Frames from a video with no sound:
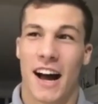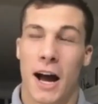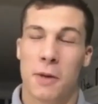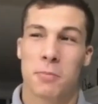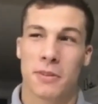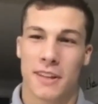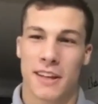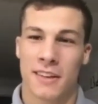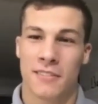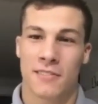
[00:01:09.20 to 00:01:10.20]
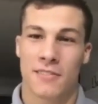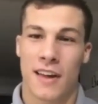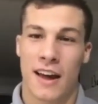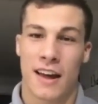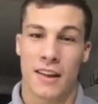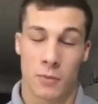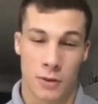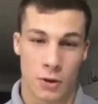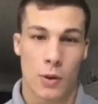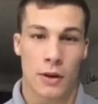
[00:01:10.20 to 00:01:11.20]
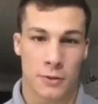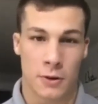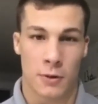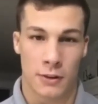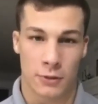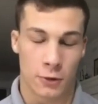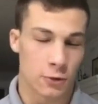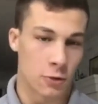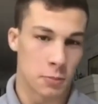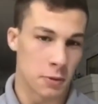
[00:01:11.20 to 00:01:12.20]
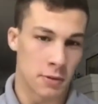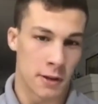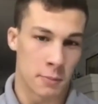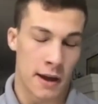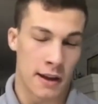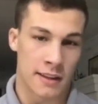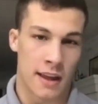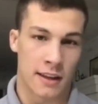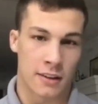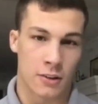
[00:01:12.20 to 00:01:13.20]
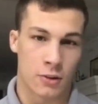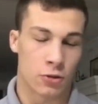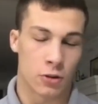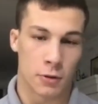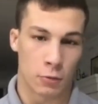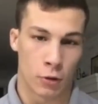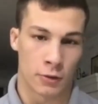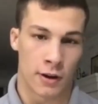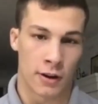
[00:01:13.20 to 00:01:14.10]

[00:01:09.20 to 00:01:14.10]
I believe that when you go out there to wrestle, you shouldn't be playing patty cake. You shouldn't be rolling around